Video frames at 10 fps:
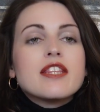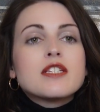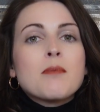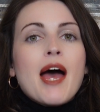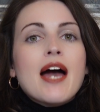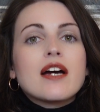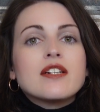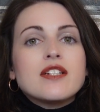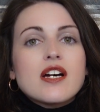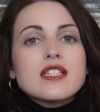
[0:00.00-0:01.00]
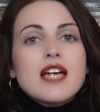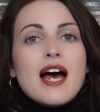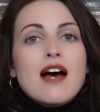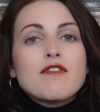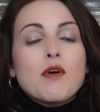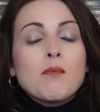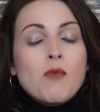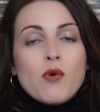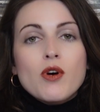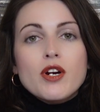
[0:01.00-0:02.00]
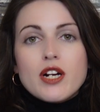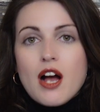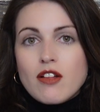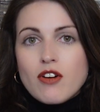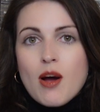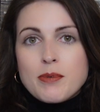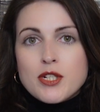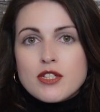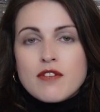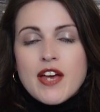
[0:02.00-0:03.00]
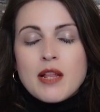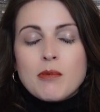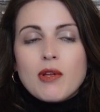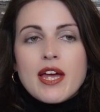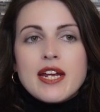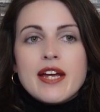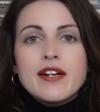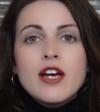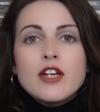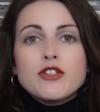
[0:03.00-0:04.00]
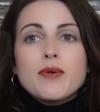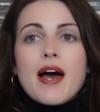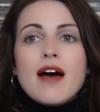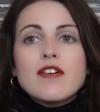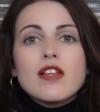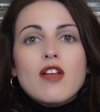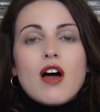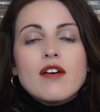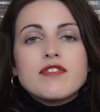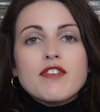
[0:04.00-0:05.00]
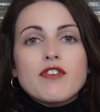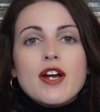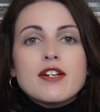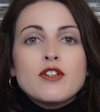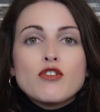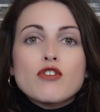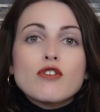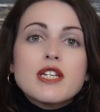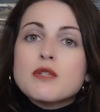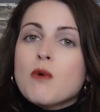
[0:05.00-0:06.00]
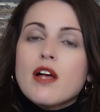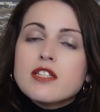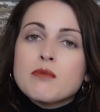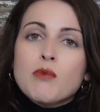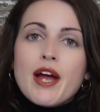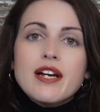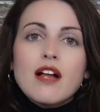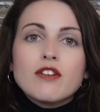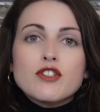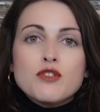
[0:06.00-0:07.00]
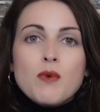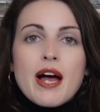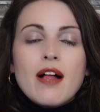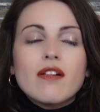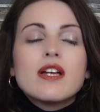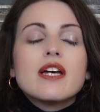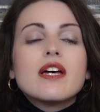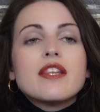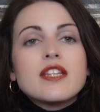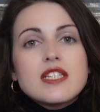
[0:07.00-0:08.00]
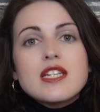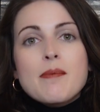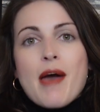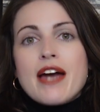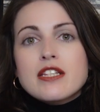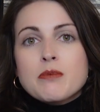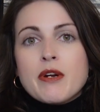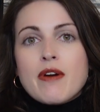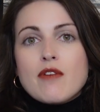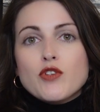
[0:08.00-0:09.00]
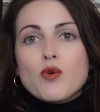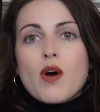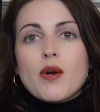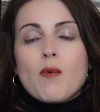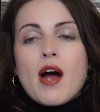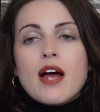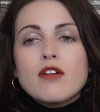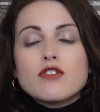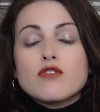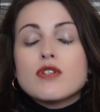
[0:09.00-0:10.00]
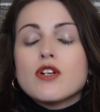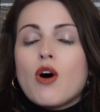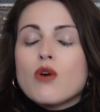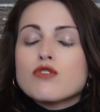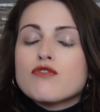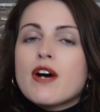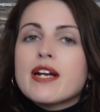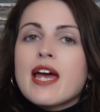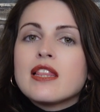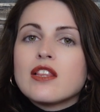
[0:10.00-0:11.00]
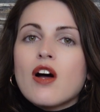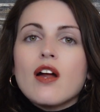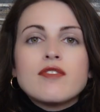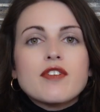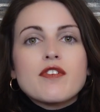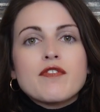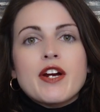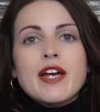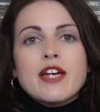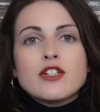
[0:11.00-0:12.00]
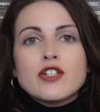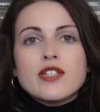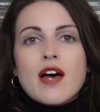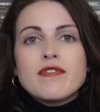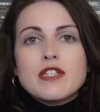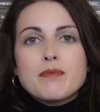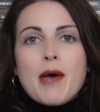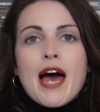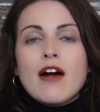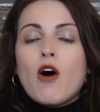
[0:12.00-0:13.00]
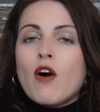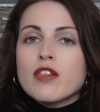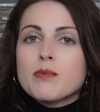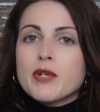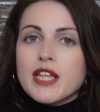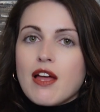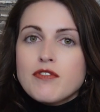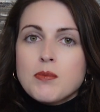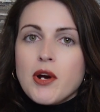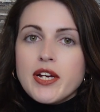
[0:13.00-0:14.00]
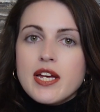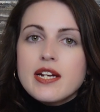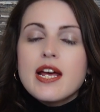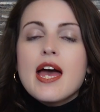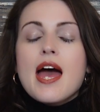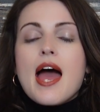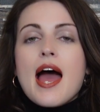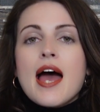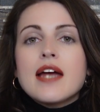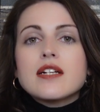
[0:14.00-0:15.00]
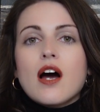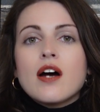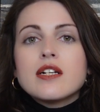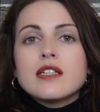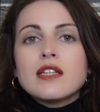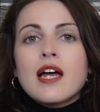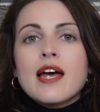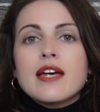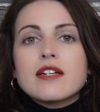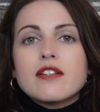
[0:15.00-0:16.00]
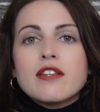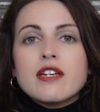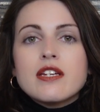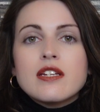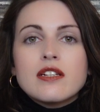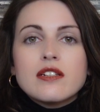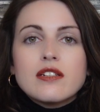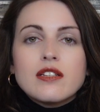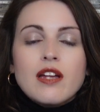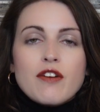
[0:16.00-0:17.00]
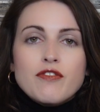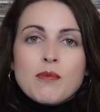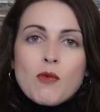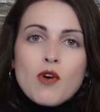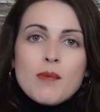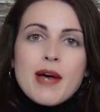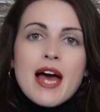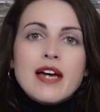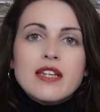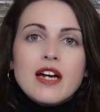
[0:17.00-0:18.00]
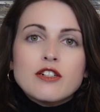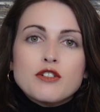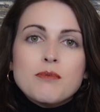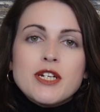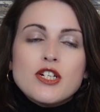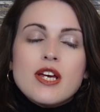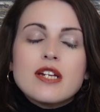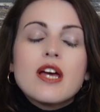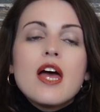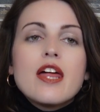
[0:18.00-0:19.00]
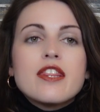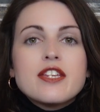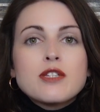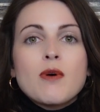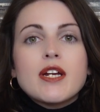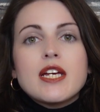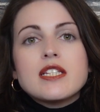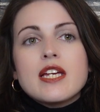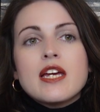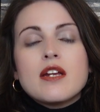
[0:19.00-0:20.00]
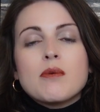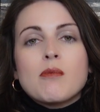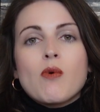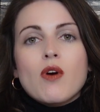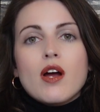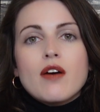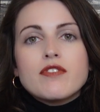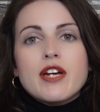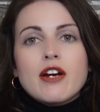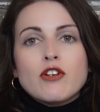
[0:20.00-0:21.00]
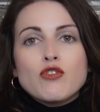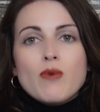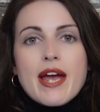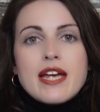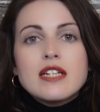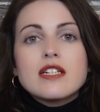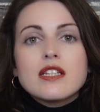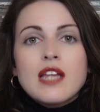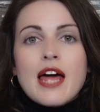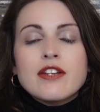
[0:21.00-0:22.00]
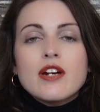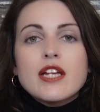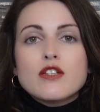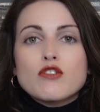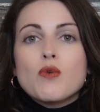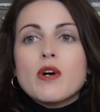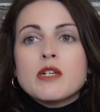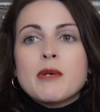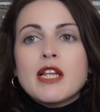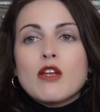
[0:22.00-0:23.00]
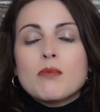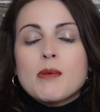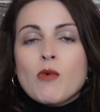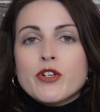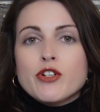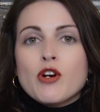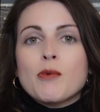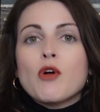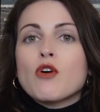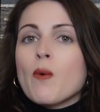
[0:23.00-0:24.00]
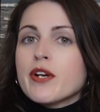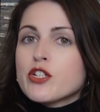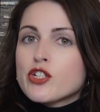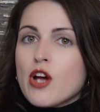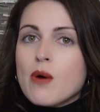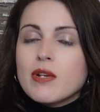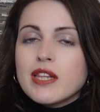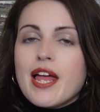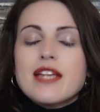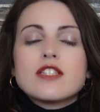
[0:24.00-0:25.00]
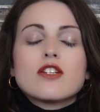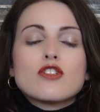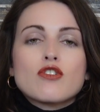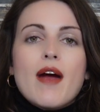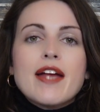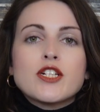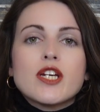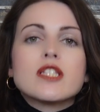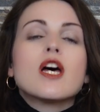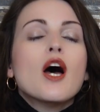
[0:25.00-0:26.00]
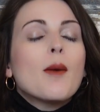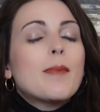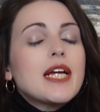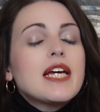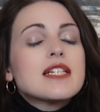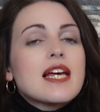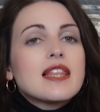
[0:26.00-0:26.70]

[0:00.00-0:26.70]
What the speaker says: This bag does have more color options available in it, so you have a lot of different neutrals as well as some bright colors as well. This is a bag that's been around for quite a while, so you can also find a lot of different variations of this bag on the pre-loved market. And unlike the La Femme bag that I just mentioned, this one is in more of their grained leather, and so it's going to be a little bit more durable, going to show less scratches, but it is a